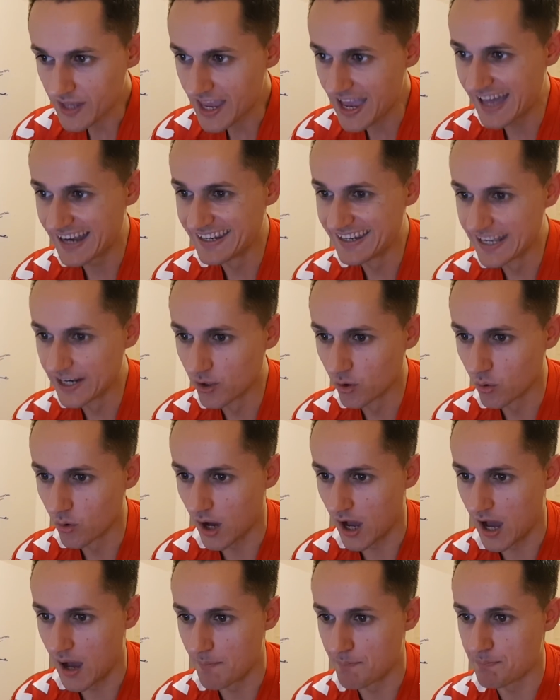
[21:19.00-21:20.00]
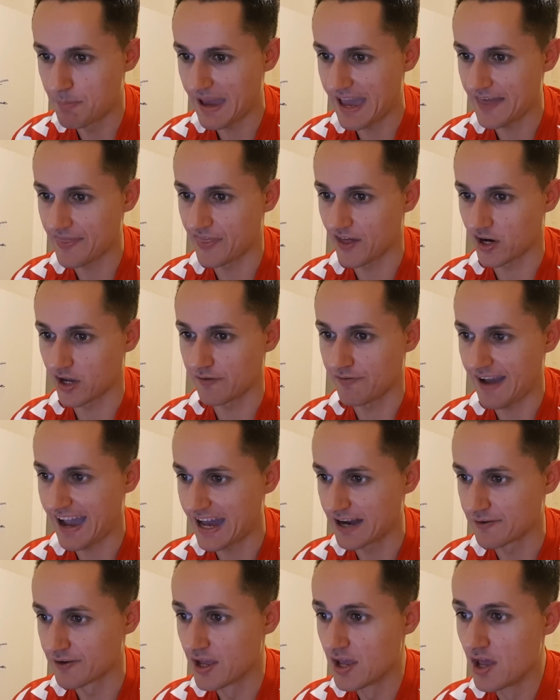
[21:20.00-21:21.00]
A little bet that I've
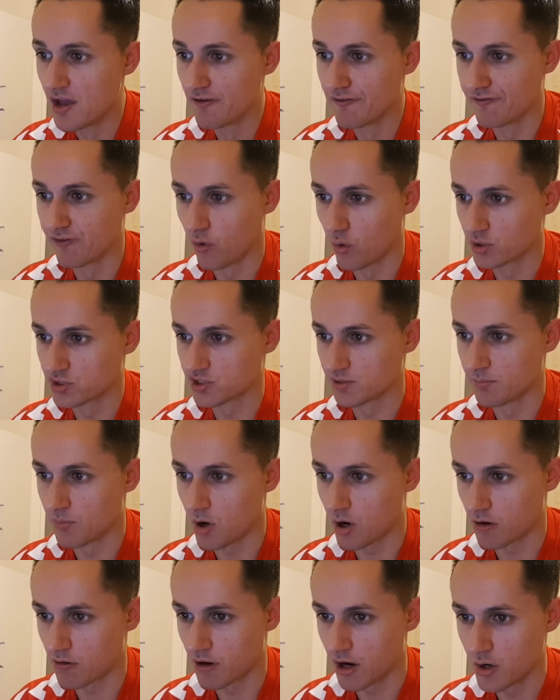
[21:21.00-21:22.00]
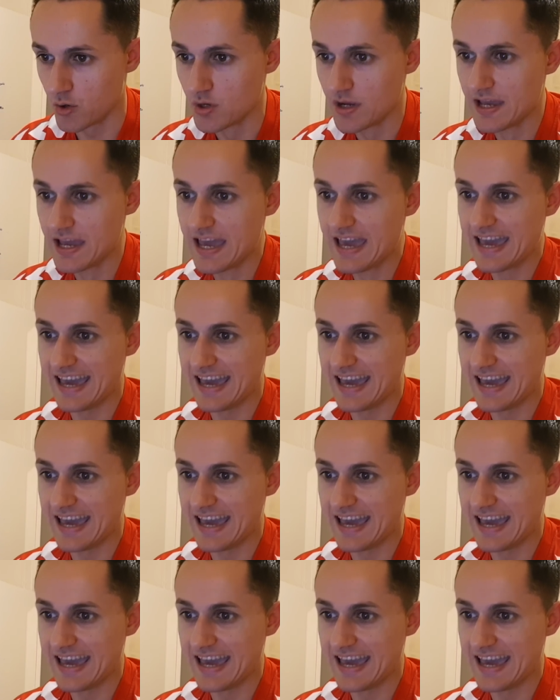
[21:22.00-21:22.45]
had for tomorrow